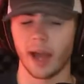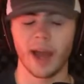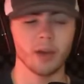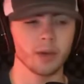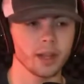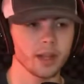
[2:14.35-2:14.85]

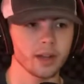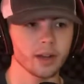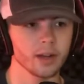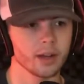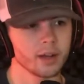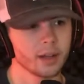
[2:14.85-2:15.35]
out
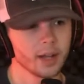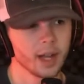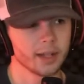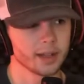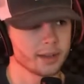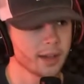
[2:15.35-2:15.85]
here
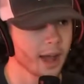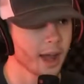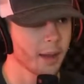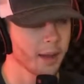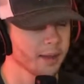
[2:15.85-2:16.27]
in the